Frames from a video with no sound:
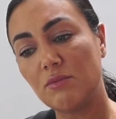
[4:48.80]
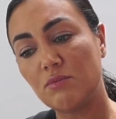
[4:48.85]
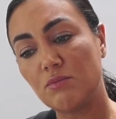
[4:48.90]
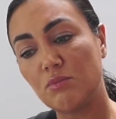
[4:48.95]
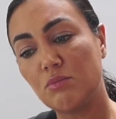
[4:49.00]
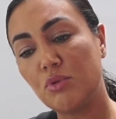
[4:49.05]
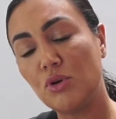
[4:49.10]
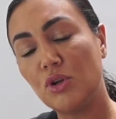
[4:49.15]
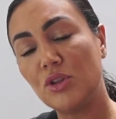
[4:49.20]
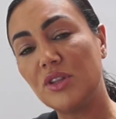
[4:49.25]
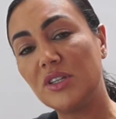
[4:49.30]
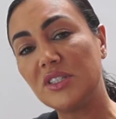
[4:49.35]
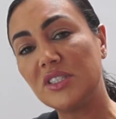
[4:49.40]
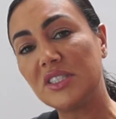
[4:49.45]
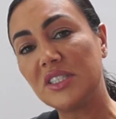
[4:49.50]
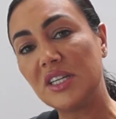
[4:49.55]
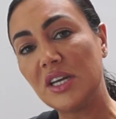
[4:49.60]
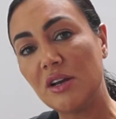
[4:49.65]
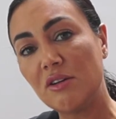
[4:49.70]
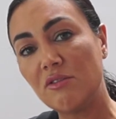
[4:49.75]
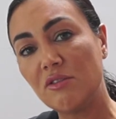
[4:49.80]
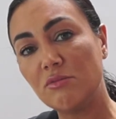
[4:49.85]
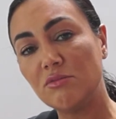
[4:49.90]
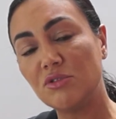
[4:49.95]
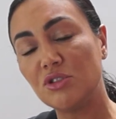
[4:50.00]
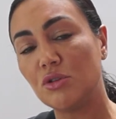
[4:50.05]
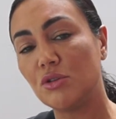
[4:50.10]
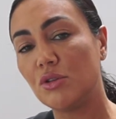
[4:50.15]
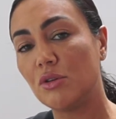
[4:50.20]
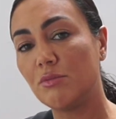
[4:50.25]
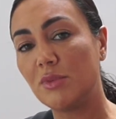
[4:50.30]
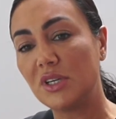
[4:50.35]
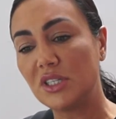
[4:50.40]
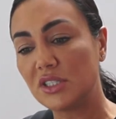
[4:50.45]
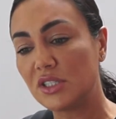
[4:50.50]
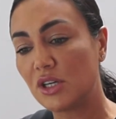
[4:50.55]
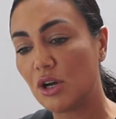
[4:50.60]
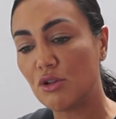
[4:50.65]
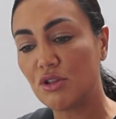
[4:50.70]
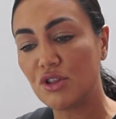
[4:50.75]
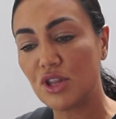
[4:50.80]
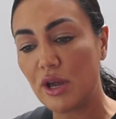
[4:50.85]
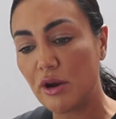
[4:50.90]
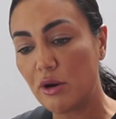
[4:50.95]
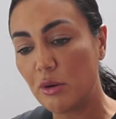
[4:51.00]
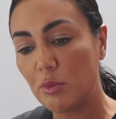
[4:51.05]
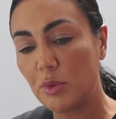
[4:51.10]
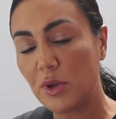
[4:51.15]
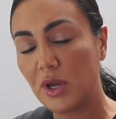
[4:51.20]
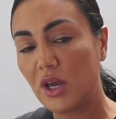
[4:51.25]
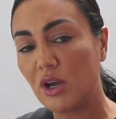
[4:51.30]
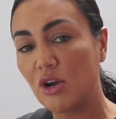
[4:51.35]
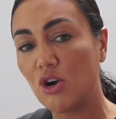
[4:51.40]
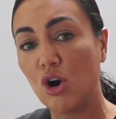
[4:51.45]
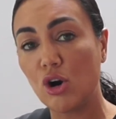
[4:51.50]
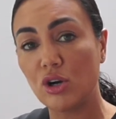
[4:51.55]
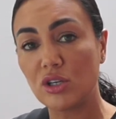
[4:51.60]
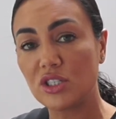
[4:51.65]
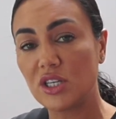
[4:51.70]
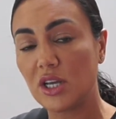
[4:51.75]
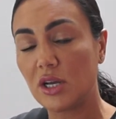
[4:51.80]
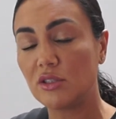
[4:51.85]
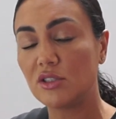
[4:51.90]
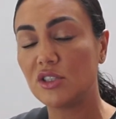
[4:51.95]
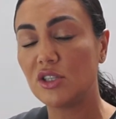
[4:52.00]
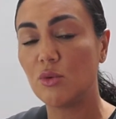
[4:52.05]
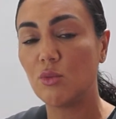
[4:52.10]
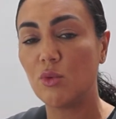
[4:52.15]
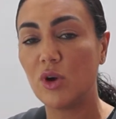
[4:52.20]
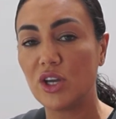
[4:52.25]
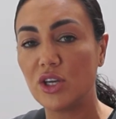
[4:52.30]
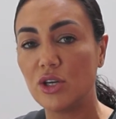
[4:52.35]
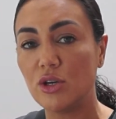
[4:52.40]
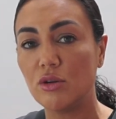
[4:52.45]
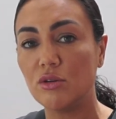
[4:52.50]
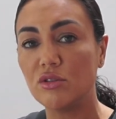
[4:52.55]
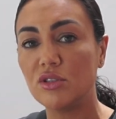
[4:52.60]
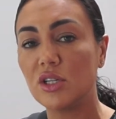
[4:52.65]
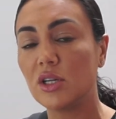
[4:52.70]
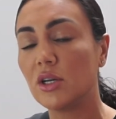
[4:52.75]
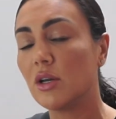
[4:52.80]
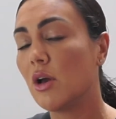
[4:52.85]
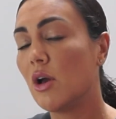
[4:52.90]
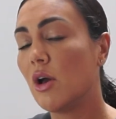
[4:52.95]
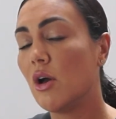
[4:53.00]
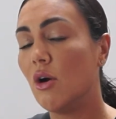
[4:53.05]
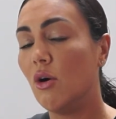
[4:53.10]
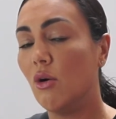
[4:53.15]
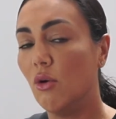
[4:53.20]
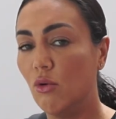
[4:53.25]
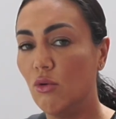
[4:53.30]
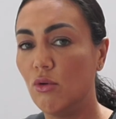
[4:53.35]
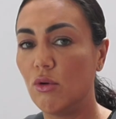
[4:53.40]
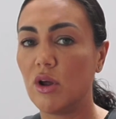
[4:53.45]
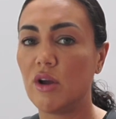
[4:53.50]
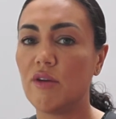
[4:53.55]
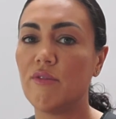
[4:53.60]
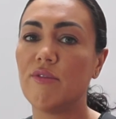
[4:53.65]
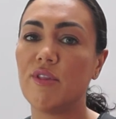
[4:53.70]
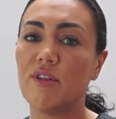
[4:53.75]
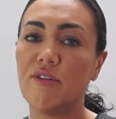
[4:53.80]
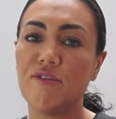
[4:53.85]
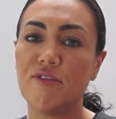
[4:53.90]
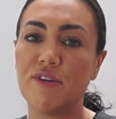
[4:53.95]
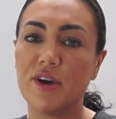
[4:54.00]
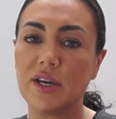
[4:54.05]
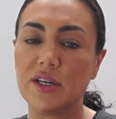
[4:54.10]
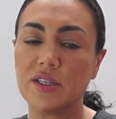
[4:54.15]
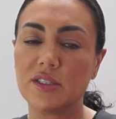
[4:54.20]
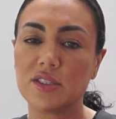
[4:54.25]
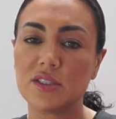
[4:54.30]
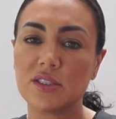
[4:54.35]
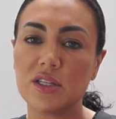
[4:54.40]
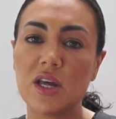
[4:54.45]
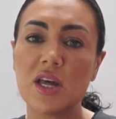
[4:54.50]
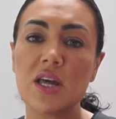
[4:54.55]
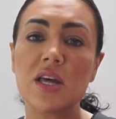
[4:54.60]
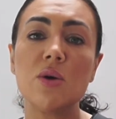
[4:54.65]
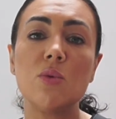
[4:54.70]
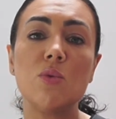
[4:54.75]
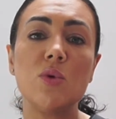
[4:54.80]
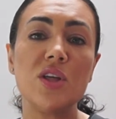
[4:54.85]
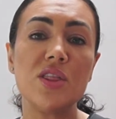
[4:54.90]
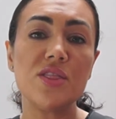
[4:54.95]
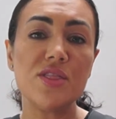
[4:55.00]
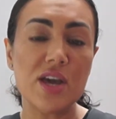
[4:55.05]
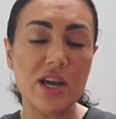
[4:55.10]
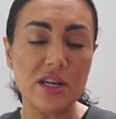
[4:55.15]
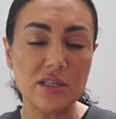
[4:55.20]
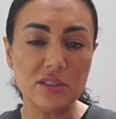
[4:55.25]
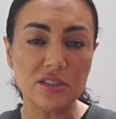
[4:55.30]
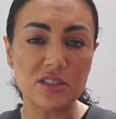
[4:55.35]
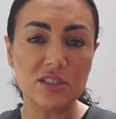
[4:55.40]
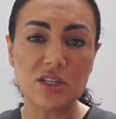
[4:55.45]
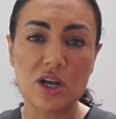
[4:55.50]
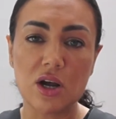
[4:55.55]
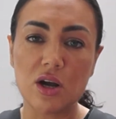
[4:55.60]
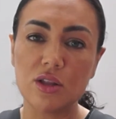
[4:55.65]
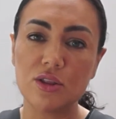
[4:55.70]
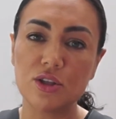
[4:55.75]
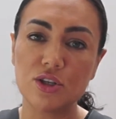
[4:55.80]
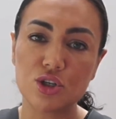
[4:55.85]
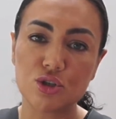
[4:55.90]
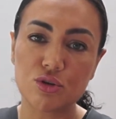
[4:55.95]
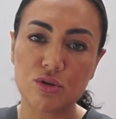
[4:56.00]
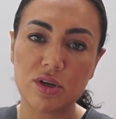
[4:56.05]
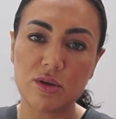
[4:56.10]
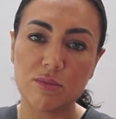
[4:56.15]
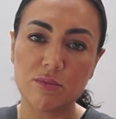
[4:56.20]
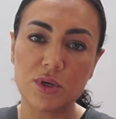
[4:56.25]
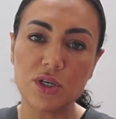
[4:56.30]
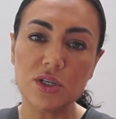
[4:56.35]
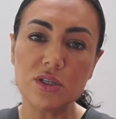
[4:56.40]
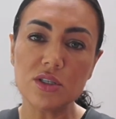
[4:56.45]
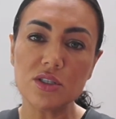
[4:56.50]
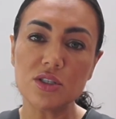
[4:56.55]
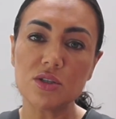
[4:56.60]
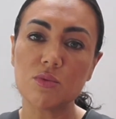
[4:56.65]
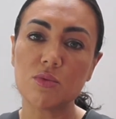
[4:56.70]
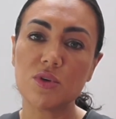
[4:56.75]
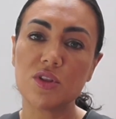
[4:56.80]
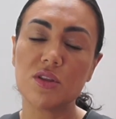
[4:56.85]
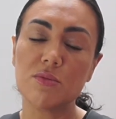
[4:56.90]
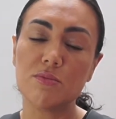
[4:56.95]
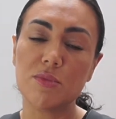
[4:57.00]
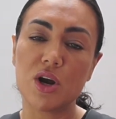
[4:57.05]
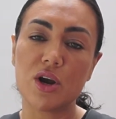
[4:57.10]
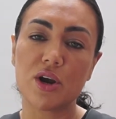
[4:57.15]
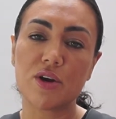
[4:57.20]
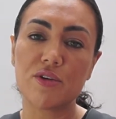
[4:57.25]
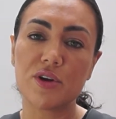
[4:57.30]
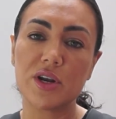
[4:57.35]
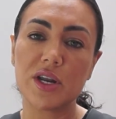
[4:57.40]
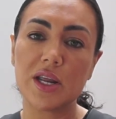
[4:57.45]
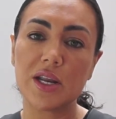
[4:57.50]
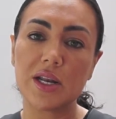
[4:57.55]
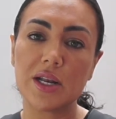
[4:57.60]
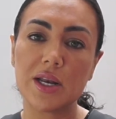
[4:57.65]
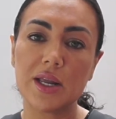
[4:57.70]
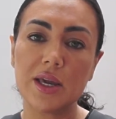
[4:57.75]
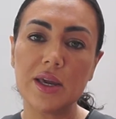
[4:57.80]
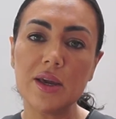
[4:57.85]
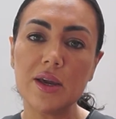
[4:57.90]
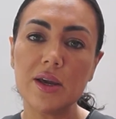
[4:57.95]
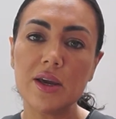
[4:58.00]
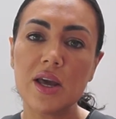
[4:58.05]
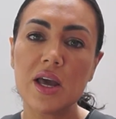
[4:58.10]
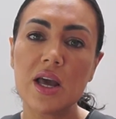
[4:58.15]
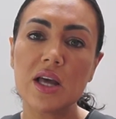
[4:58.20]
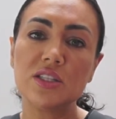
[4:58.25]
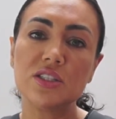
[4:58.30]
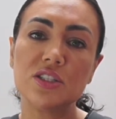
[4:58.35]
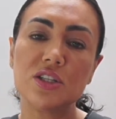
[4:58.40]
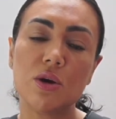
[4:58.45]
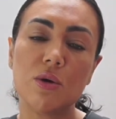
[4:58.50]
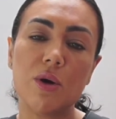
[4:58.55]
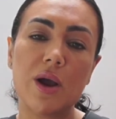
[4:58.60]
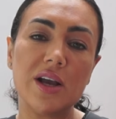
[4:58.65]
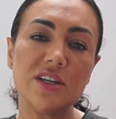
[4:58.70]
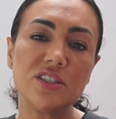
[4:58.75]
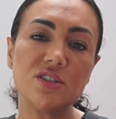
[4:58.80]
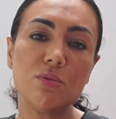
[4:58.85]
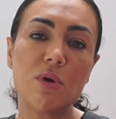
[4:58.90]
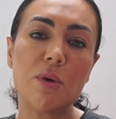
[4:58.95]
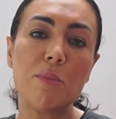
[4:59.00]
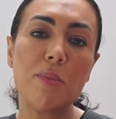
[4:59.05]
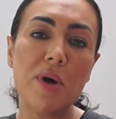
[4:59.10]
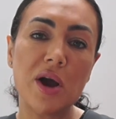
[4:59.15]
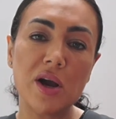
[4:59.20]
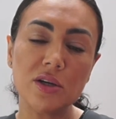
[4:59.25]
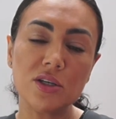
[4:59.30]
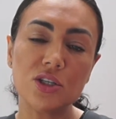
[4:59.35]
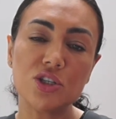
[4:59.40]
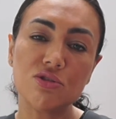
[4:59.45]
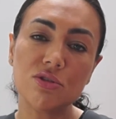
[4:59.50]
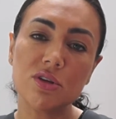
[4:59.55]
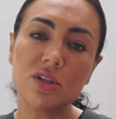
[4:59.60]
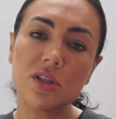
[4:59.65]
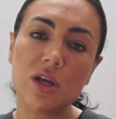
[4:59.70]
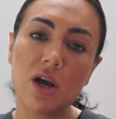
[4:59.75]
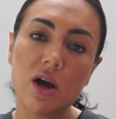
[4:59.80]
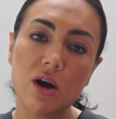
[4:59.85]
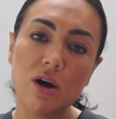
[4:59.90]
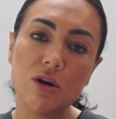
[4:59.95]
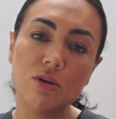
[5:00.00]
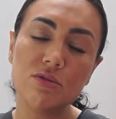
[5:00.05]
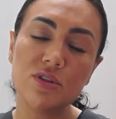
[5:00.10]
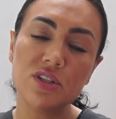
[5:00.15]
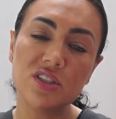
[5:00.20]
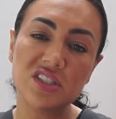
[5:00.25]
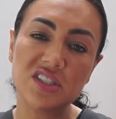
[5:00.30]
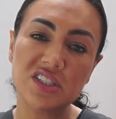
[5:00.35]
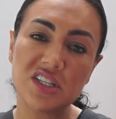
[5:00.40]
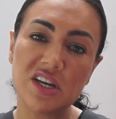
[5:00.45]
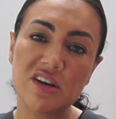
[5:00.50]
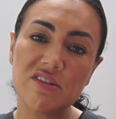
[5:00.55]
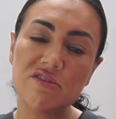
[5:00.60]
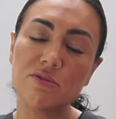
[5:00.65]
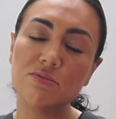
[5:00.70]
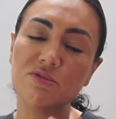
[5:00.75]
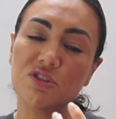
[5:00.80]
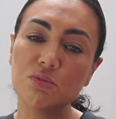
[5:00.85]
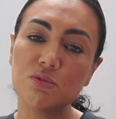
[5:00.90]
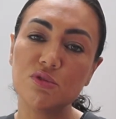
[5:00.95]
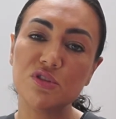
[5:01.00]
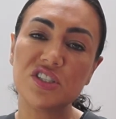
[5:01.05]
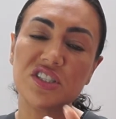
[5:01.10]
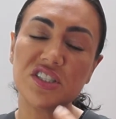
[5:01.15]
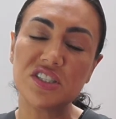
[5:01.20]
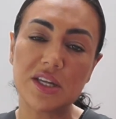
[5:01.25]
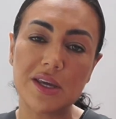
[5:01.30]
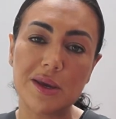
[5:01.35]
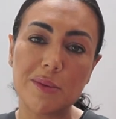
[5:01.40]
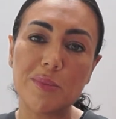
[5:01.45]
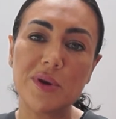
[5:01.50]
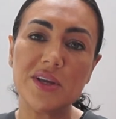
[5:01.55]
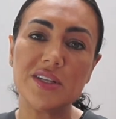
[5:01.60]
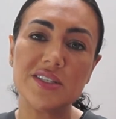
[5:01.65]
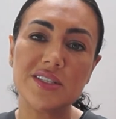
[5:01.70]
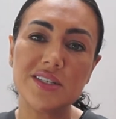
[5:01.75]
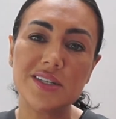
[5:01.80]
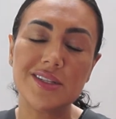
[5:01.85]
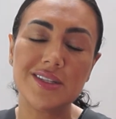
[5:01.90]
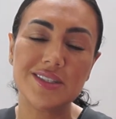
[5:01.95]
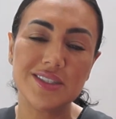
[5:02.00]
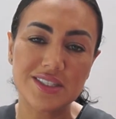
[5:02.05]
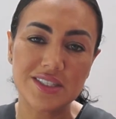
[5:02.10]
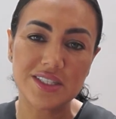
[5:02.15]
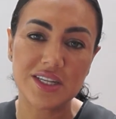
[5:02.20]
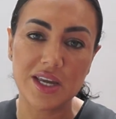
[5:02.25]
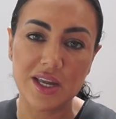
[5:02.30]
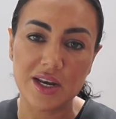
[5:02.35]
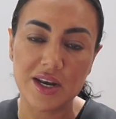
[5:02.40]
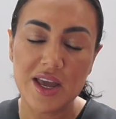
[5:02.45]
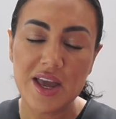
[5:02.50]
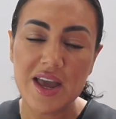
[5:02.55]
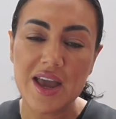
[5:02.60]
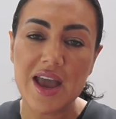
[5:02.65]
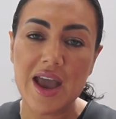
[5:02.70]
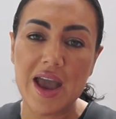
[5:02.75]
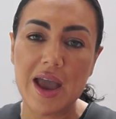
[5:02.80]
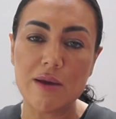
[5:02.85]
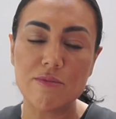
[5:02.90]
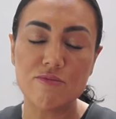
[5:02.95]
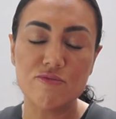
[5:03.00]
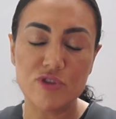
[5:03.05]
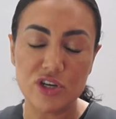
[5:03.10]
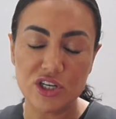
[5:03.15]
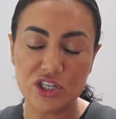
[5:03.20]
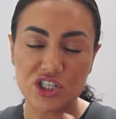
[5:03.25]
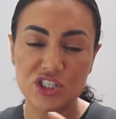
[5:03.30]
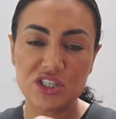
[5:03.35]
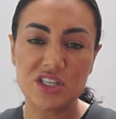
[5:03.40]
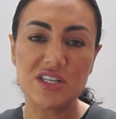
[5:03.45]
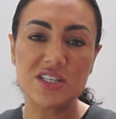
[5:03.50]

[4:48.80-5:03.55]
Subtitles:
put the serums or the mesotherapy cocktails that we're using all over the face. We then start the treatment with the microneedling. So as we're puncturing the hole, the serums will seep into the skin and reach the